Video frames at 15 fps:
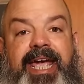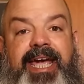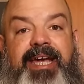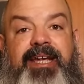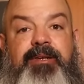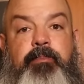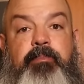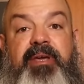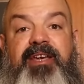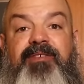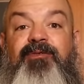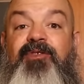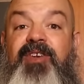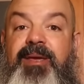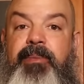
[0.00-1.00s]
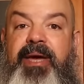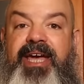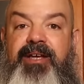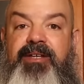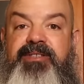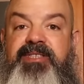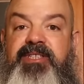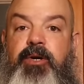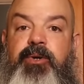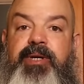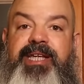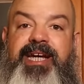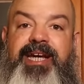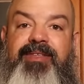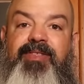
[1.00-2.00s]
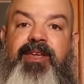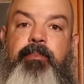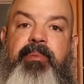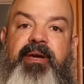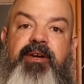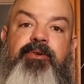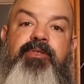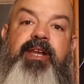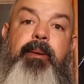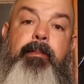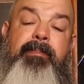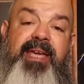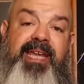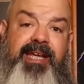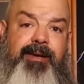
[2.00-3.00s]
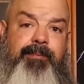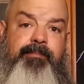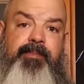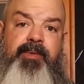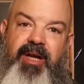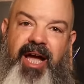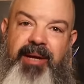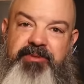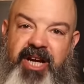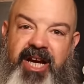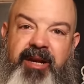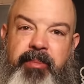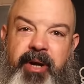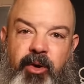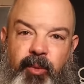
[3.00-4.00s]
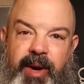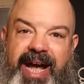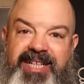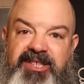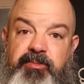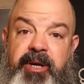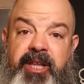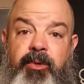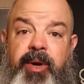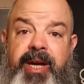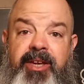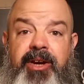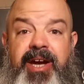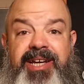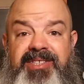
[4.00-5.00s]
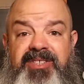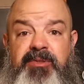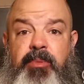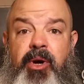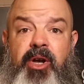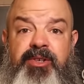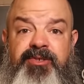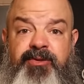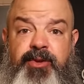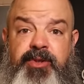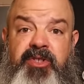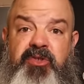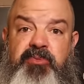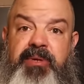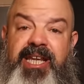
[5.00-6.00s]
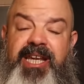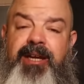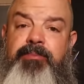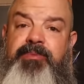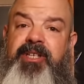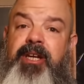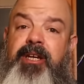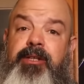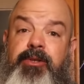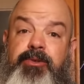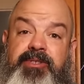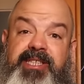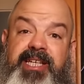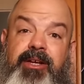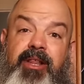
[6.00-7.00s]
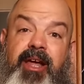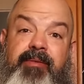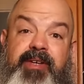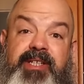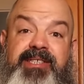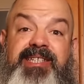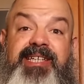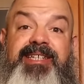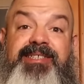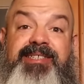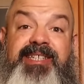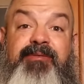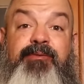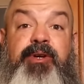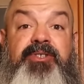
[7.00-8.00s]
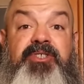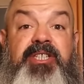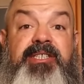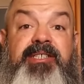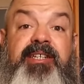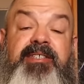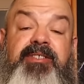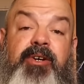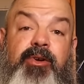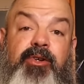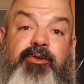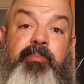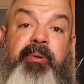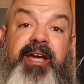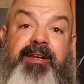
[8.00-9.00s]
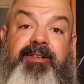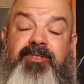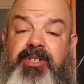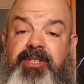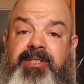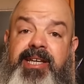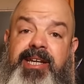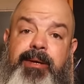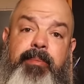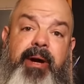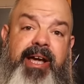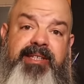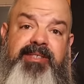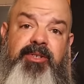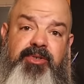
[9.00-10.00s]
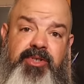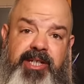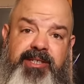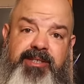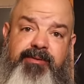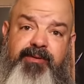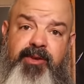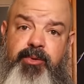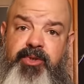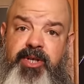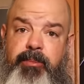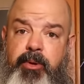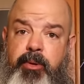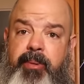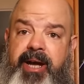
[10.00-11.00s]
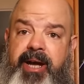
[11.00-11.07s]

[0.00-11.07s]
and big females don't get anything bigger than a medium. I'm talking about rats, by the way, you guys, smalls versus mediums. Lucille obviously is different. She's an adult, but she's getting mice, so she gets a few jumbo